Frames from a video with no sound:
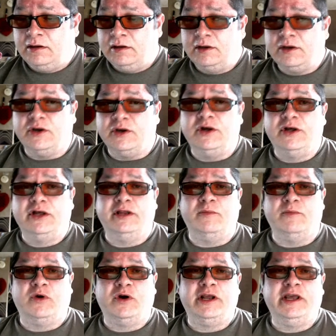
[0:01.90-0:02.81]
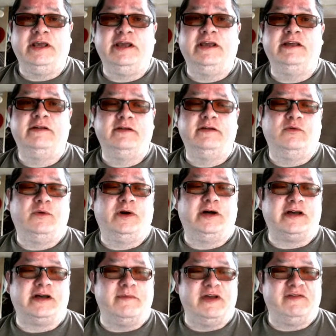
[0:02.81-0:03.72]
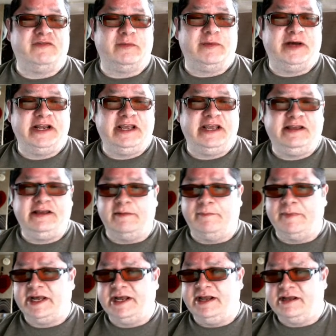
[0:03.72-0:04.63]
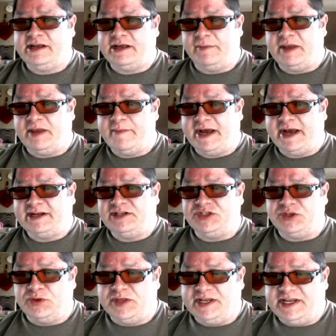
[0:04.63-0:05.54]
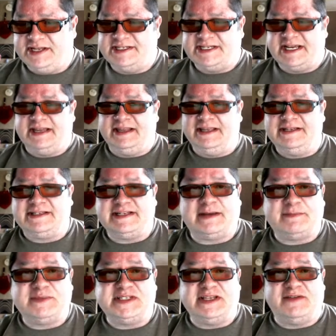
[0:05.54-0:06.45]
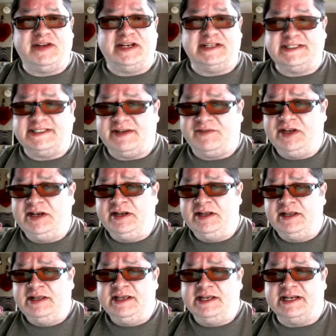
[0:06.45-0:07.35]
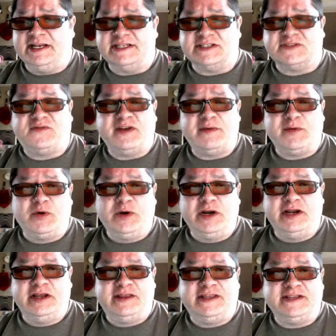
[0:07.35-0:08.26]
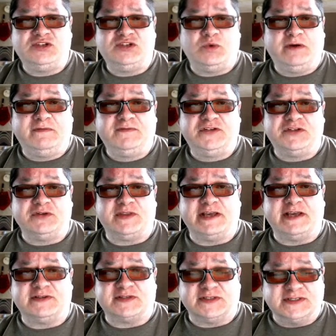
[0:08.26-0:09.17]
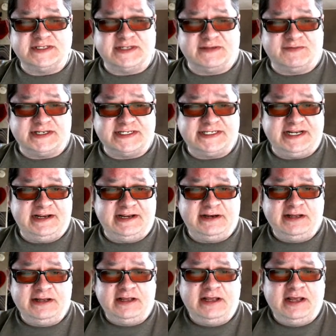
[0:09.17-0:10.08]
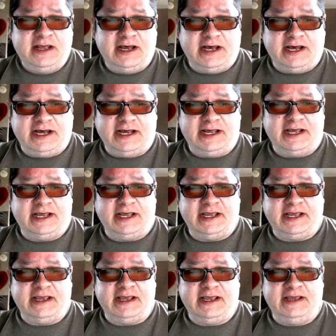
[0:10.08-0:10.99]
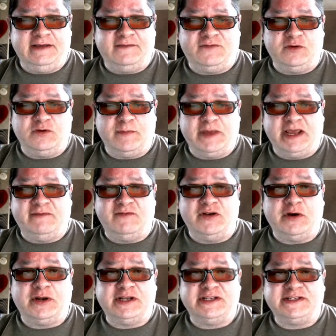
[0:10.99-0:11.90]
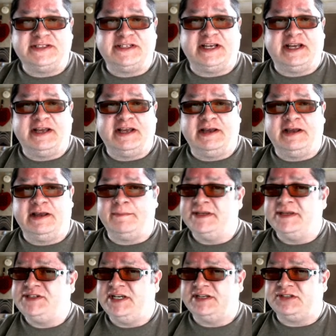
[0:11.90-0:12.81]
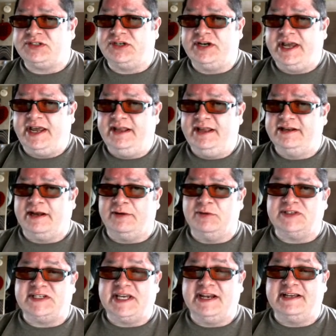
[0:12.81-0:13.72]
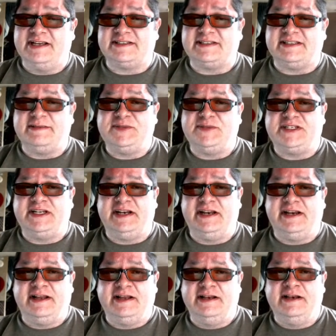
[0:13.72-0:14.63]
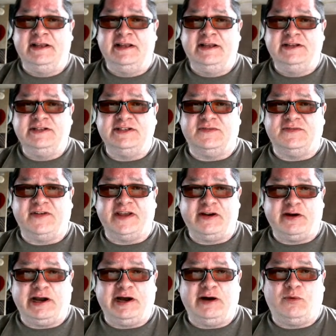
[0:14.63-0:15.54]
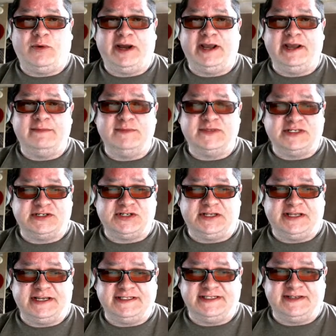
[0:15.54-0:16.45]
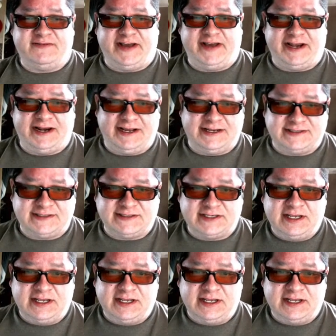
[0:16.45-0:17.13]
Good morning. Welcome, everybody. Coming back to the Daily Top 7 at 7. It is February the 12th, 2017. If you may have noticed, I missed yesterday. I was getting a sleep study done to figure out why I'm such a lazy fat ass.